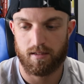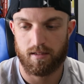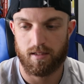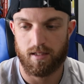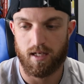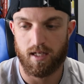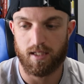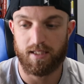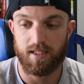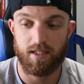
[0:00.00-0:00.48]

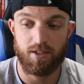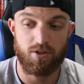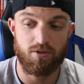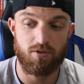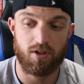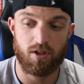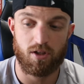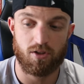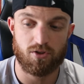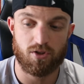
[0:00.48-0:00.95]
Again, you
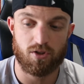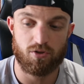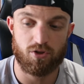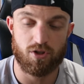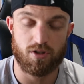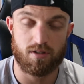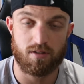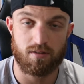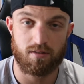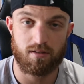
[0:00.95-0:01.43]
could also
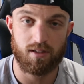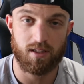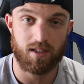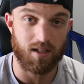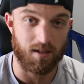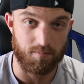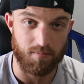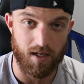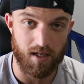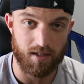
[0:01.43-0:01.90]
just click
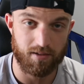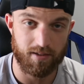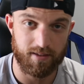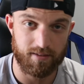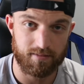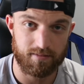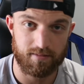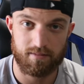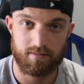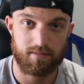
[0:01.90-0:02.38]
on
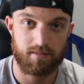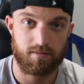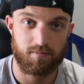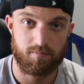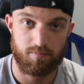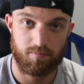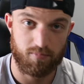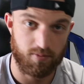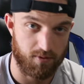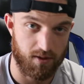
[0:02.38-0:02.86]
moderate,
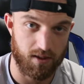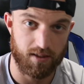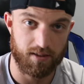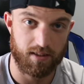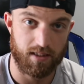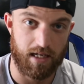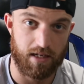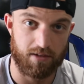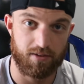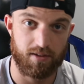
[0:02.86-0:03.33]
plug in the
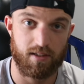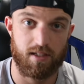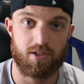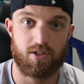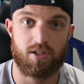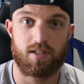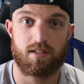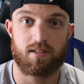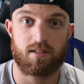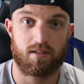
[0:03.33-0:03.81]

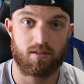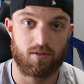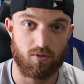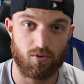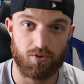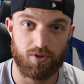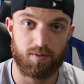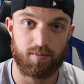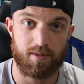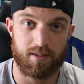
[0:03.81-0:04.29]
calculations.
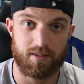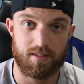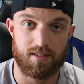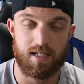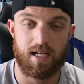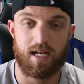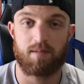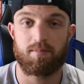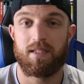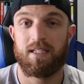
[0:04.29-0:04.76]
Cool thing about this
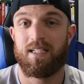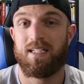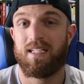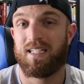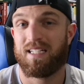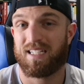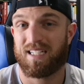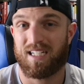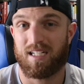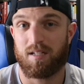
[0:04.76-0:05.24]
app,
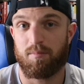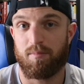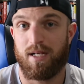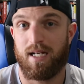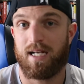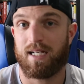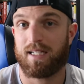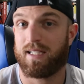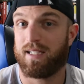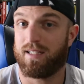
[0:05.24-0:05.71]
come
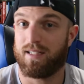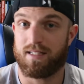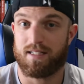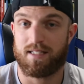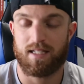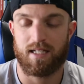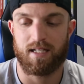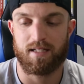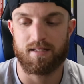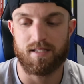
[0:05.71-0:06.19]
back, hit
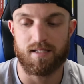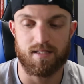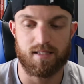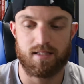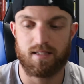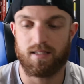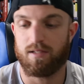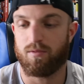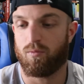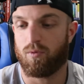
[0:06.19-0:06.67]
intense, and
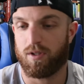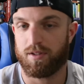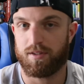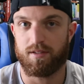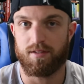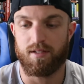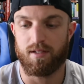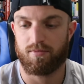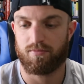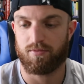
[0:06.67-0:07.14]
see what
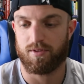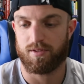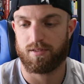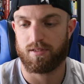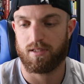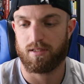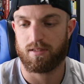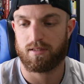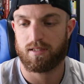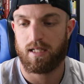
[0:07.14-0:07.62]
the
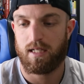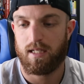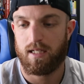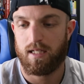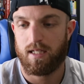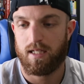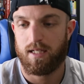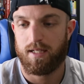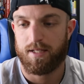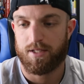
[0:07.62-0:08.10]
difference is.
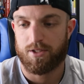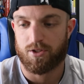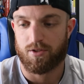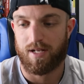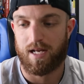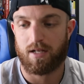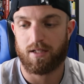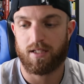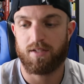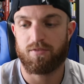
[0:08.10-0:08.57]
So
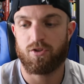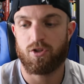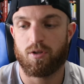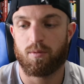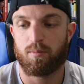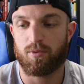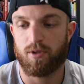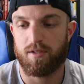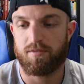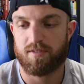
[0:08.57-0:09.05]
now it gives
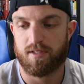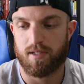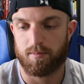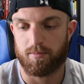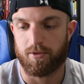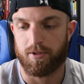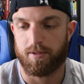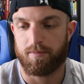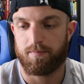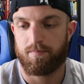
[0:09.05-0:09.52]
a brief
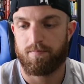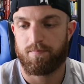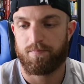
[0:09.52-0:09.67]
summary.